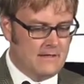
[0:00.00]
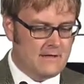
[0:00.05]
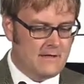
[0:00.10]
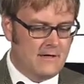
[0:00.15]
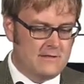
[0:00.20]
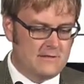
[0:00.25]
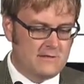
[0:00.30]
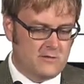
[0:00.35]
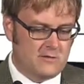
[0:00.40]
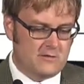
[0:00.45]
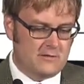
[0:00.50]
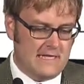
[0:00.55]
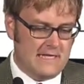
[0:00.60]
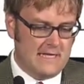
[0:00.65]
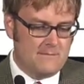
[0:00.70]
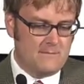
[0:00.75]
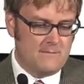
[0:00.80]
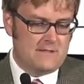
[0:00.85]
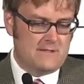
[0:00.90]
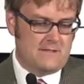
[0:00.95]
conjured
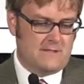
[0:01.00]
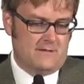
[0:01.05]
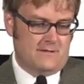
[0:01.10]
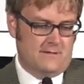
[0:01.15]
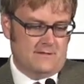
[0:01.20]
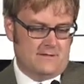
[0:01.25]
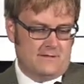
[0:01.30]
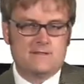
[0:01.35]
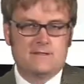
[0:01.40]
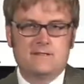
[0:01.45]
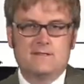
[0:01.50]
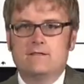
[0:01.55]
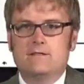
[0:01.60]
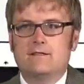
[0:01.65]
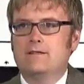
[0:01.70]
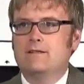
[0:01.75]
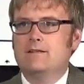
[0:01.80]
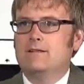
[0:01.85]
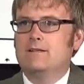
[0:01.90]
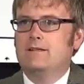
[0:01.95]
images
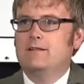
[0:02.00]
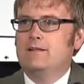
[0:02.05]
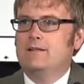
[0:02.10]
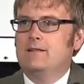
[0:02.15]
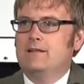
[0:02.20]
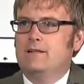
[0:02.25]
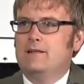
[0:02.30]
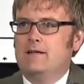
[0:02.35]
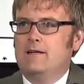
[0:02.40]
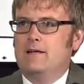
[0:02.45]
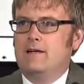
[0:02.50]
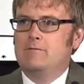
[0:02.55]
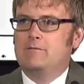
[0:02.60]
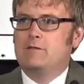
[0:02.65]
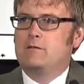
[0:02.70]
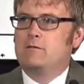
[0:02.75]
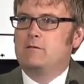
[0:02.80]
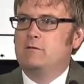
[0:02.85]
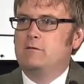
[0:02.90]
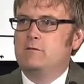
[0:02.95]
of
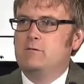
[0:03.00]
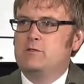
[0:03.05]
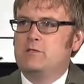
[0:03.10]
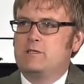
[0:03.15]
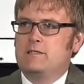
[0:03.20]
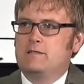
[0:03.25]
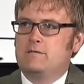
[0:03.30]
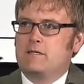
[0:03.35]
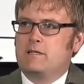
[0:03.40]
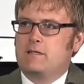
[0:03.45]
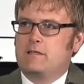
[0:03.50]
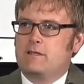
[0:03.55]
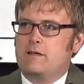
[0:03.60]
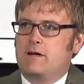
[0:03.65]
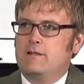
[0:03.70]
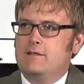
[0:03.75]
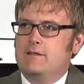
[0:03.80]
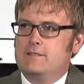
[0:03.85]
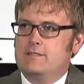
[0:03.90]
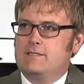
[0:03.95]
the collusion of
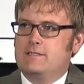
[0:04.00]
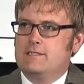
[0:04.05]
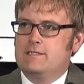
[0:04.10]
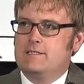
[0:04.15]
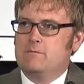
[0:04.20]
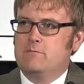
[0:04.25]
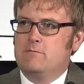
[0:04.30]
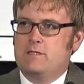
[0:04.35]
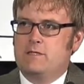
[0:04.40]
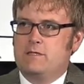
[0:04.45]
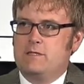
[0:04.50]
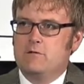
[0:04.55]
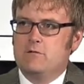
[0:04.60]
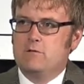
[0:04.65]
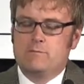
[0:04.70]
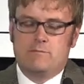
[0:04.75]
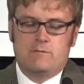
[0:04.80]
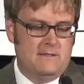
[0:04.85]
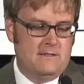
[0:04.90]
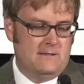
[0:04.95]
Catholicism with
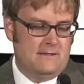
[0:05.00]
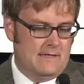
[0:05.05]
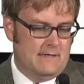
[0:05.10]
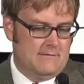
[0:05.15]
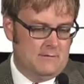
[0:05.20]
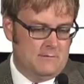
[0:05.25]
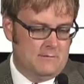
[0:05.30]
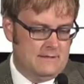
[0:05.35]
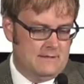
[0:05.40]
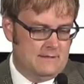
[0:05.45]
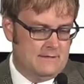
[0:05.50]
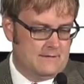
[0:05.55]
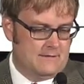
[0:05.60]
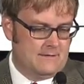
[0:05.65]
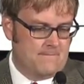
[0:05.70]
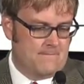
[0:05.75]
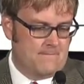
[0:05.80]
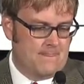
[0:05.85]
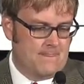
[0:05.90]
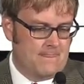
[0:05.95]
European
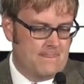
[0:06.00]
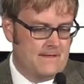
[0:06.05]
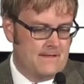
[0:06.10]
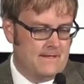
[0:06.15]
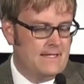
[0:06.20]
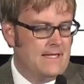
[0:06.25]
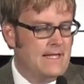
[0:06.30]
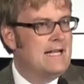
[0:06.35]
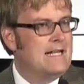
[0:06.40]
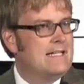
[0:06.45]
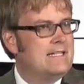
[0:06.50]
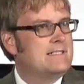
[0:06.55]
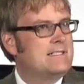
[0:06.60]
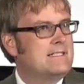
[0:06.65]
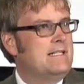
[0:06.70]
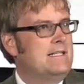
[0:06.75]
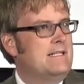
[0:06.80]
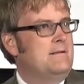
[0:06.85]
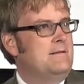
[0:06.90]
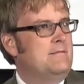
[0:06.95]
governments, and
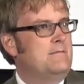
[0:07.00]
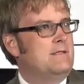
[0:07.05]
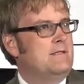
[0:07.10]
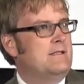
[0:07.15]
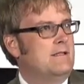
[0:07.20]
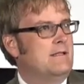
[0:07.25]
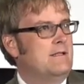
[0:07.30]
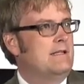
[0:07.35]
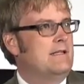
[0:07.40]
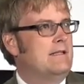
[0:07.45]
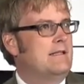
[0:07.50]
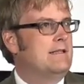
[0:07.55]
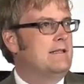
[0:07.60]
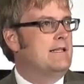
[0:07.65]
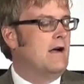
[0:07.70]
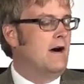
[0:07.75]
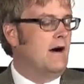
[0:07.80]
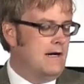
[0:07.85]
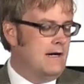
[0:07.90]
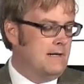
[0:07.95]
seemed
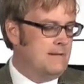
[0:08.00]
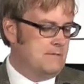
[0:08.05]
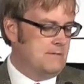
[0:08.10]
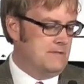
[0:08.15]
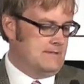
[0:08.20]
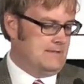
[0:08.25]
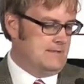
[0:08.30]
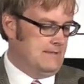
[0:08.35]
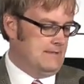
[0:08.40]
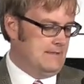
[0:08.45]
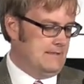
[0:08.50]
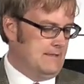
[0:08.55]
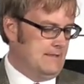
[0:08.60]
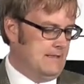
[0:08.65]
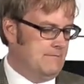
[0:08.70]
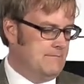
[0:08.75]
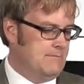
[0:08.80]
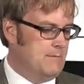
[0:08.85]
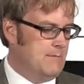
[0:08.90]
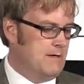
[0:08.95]
the opposite
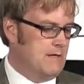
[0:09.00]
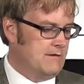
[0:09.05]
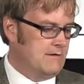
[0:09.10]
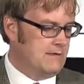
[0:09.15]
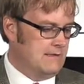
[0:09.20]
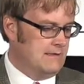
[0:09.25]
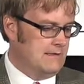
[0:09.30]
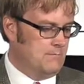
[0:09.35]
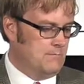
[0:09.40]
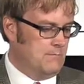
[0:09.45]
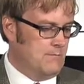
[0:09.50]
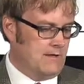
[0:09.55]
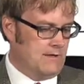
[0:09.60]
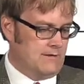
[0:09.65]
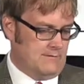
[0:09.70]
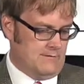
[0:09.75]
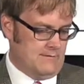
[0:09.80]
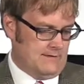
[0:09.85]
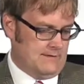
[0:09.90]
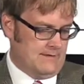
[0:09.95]
of American
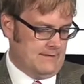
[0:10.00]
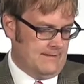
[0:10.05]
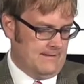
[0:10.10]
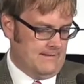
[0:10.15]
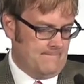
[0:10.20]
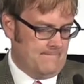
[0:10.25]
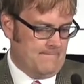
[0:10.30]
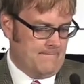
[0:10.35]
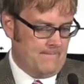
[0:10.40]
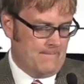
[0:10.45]
democracy.